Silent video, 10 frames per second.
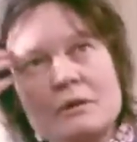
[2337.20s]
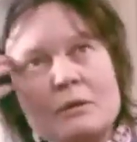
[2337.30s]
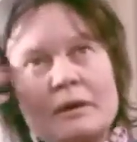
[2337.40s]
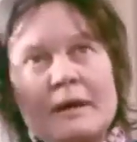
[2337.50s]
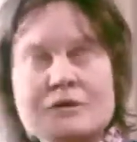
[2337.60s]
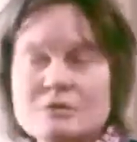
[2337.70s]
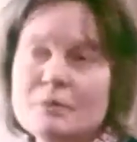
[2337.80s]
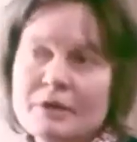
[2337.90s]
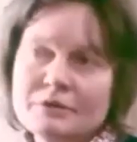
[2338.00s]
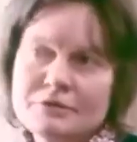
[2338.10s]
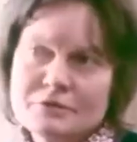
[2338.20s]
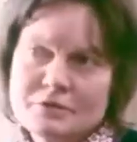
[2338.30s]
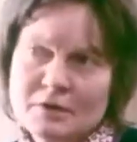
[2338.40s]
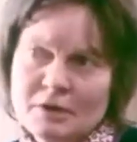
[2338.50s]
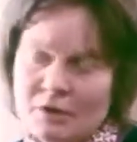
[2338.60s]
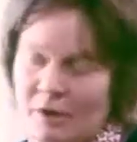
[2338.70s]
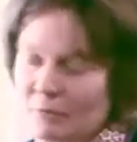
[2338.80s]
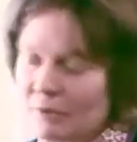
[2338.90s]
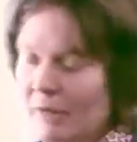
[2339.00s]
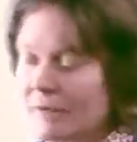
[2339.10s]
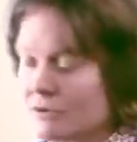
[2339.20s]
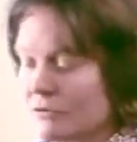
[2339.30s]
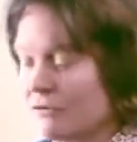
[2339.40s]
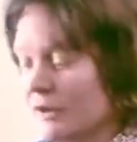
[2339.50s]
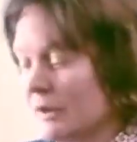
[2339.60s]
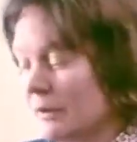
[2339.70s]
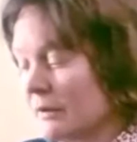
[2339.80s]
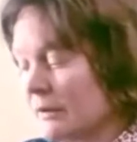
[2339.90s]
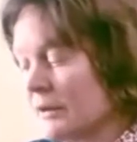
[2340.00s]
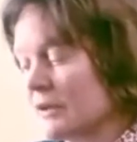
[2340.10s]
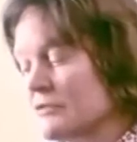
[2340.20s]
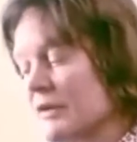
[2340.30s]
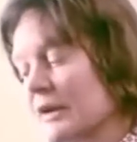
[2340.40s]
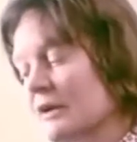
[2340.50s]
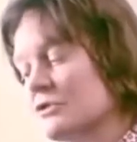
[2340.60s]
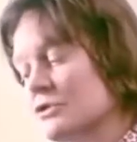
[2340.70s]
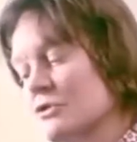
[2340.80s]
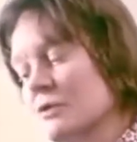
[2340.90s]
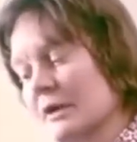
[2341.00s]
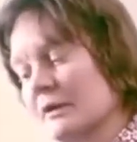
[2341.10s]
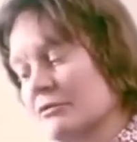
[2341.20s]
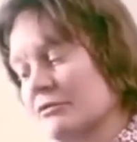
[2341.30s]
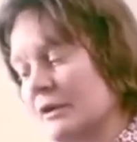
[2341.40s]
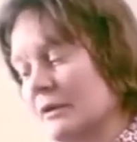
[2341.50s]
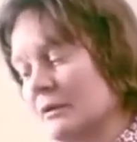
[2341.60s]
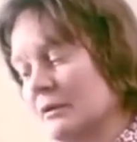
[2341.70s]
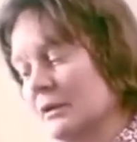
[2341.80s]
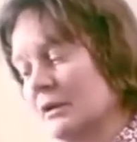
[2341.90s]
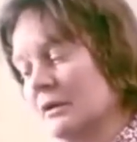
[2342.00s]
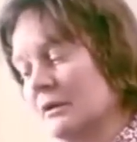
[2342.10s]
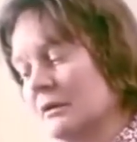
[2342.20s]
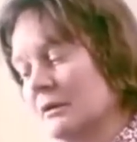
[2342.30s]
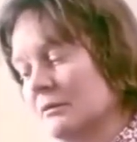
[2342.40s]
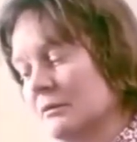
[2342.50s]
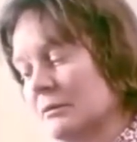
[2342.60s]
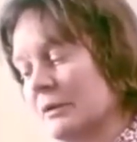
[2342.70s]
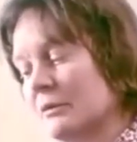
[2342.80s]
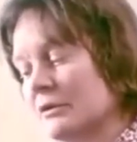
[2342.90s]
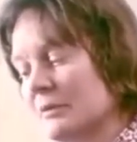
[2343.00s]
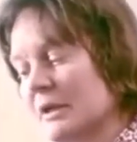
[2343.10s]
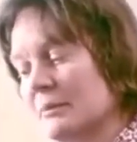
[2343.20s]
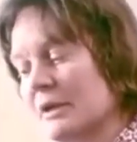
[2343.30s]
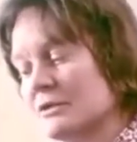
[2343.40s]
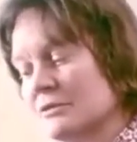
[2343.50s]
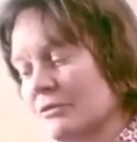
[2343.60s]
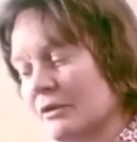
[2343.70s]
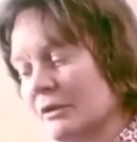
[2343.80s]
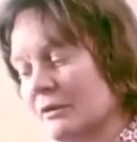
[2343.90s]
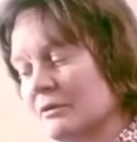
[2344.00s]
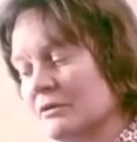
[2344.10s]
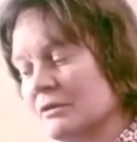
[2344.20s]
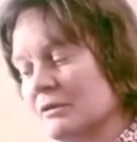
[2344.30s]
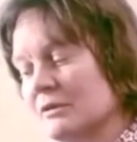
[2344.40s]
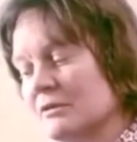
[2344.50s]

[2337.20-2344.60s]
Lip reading: one likes myths, and one likes to feel, I think it's very consoling to feel, when one's made a mess of things, that